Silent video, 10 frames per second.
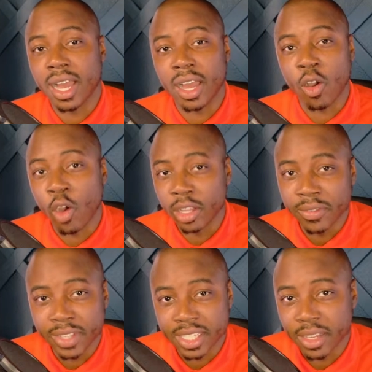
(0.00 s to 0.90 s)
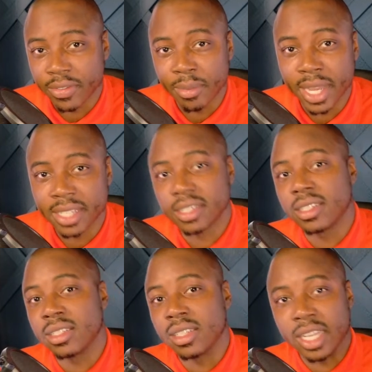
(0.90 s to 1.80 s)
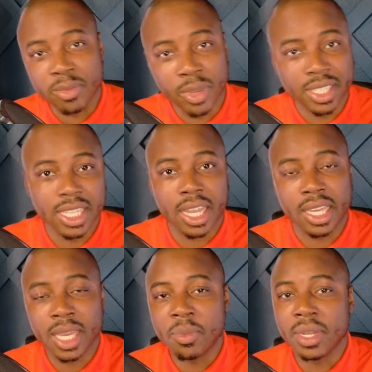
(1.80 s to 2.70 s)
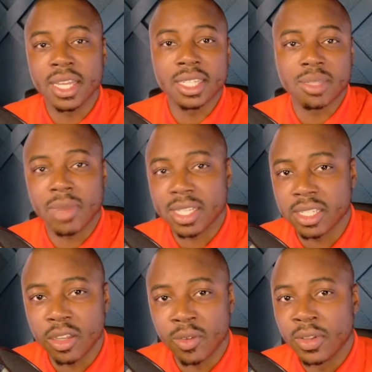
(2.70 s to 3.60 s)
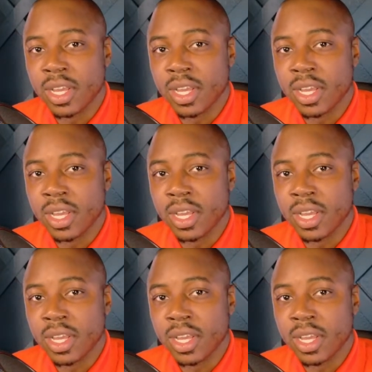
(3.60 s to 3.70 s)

all of this information, as much as I can keep it in to myself,